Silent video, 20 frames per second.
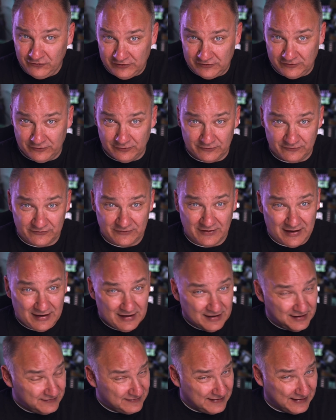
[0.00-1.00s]
tunes
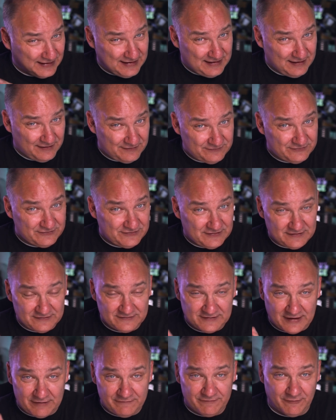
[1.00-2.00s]
that gives this
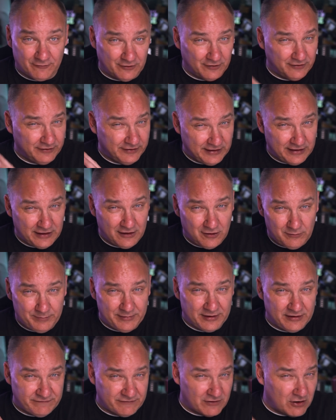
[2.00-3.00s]
headphone a little
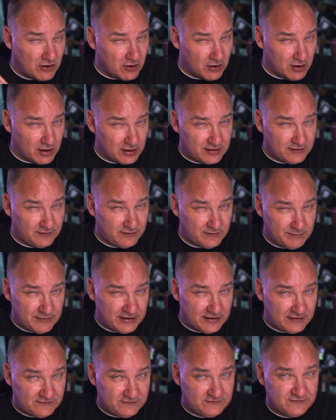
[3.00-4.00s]
bit of a honk in the
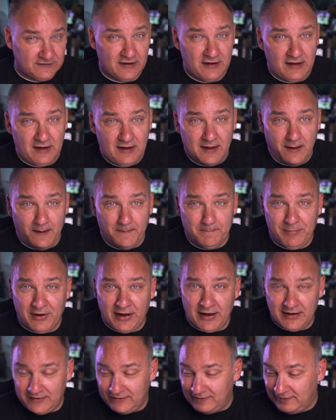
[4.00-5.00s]
mids,
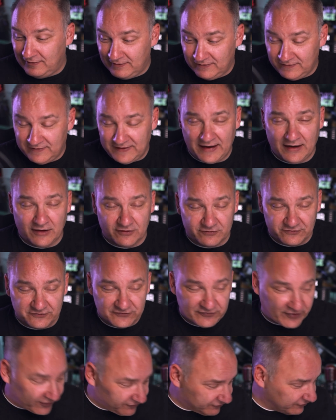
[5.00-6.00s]
but they are
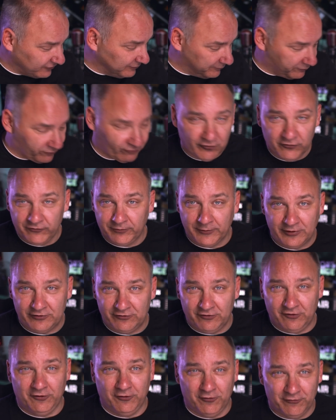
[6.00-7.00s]
such an improvement
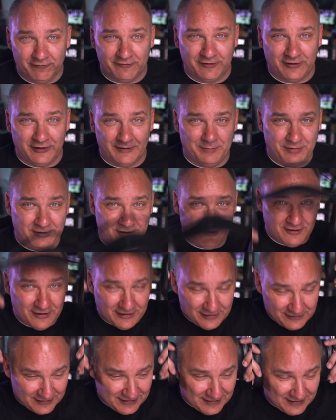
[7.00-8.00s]
over the
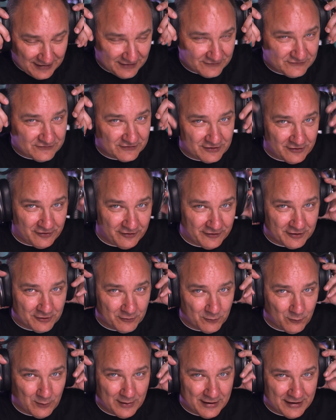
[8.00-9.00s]
Empyrean. It's a clear
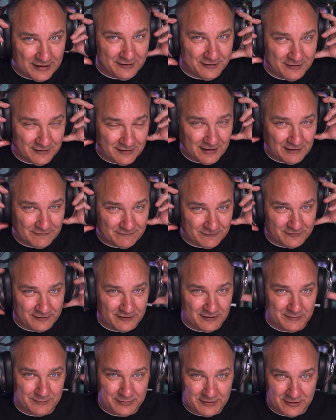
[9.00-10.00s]
win for the
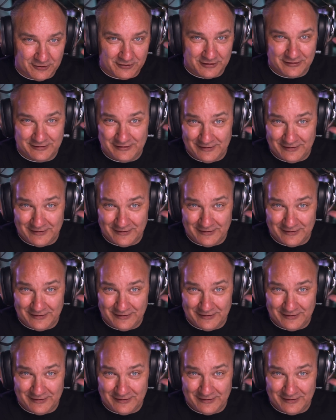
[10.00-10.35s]
Empyrean